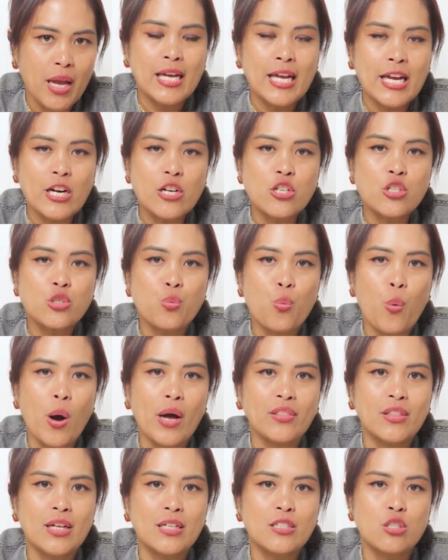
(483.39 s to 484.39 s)
Here's
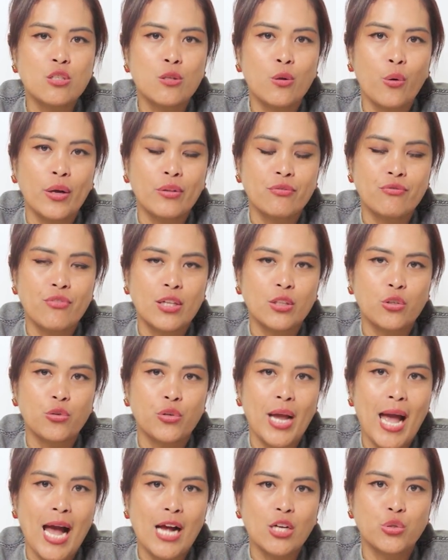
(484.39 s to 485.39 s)
what that slow
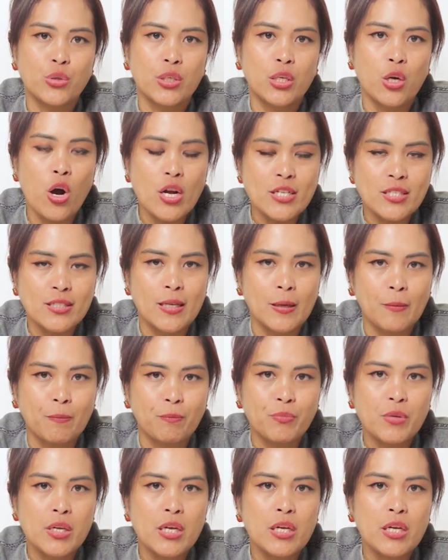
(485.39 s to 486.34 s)
inventory actually cost them.